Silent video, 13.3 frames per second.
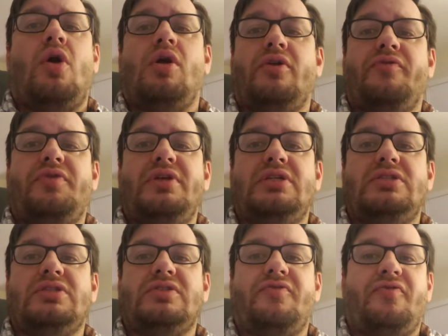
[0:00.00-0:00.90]
all of
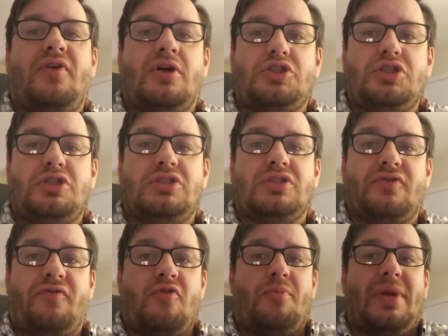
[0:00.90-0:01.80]
these functions
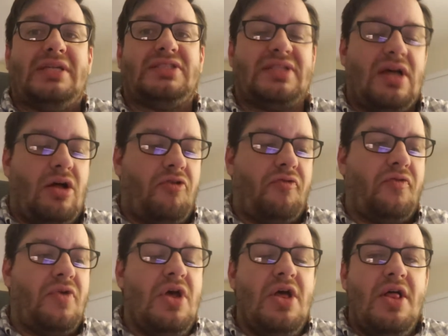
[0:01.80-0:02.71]
for myself
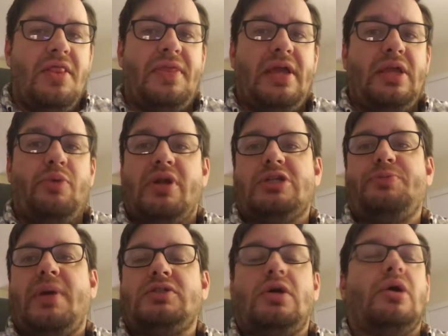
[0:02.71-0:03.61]
that you would
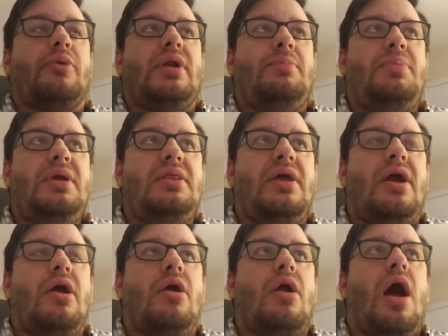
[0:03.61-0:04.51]
expect to already be
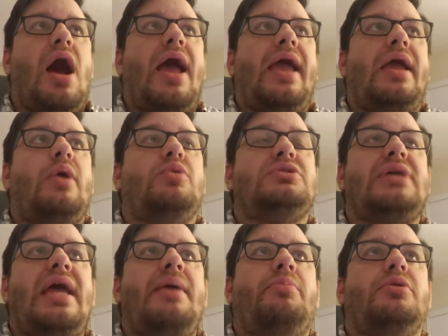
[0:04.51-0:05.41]
there, I was
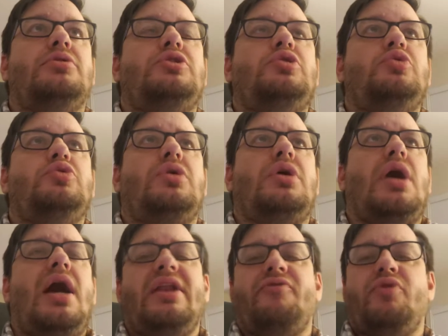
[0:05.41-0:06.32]
able to
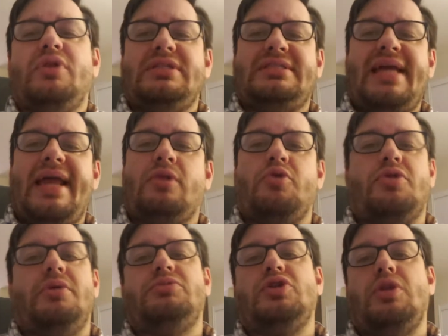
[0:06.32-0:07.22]
kind of really tailor
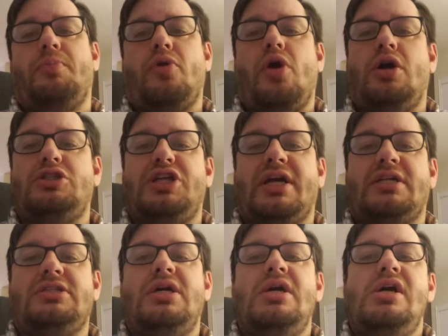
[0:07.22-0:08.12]
them to the
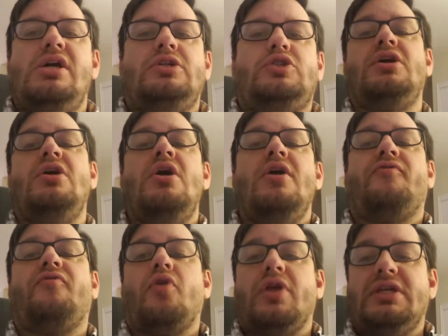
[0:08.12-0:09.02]
project.
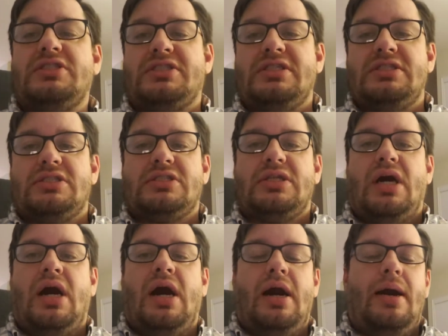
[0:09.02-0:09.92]
For instance,